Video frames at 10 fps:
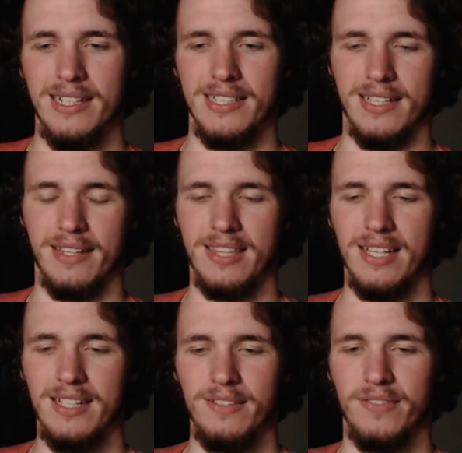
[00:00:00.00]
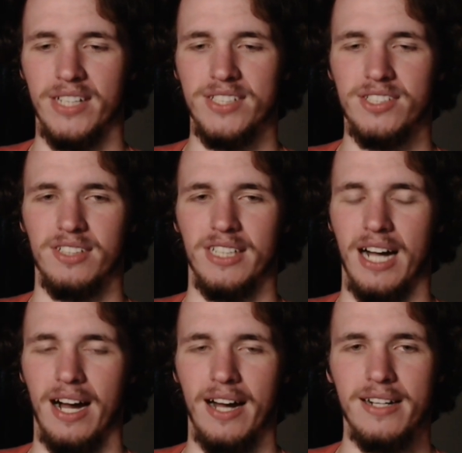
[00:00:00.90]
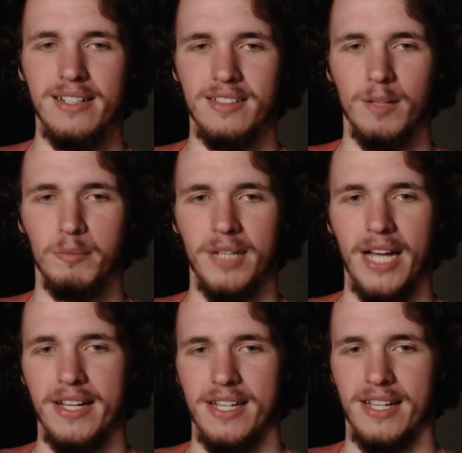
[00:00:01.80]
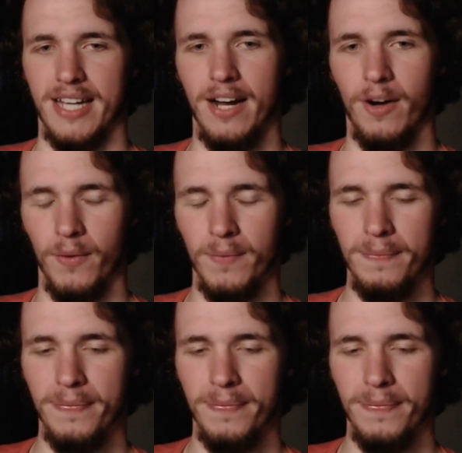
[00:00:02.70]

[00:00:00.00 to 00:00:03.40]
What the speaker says: is I think eventually I ended up blacking out,